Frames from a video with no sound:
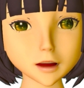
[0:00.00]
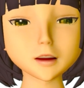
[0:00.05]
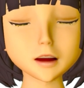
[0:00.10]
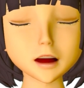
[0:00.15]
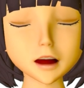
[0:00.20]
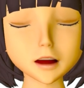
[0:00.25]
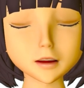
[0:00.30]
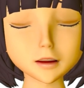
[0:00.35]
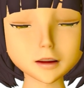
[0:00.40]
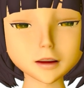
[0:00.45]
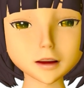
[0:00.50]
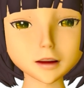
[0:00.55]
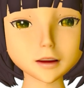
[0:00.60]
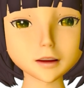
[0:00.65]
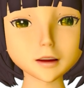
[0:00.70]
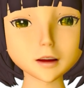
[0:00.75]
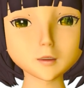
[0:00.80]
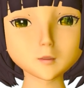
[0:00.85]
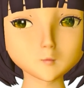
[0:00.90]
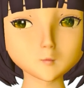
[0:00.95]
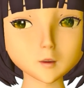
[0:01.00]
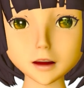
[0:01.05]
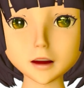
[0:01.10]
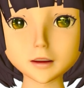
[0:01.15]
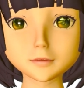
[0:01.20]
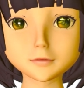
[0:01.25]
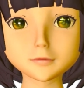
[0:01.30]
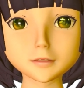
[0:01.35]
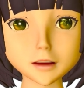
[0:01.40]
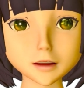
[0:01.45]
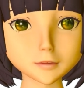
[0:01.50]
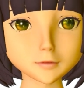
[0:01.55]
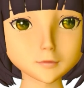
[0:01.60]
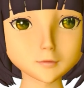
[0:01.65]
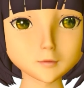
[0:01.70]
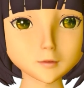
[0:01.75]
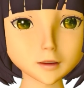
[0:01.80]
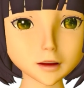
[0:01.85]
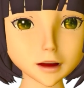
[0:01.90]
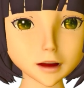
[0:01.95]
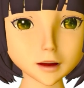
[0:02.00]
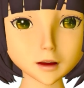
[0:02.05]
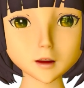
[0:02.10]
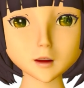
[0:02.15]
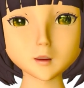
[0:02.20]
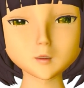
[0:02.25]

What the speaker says: tells us the boundary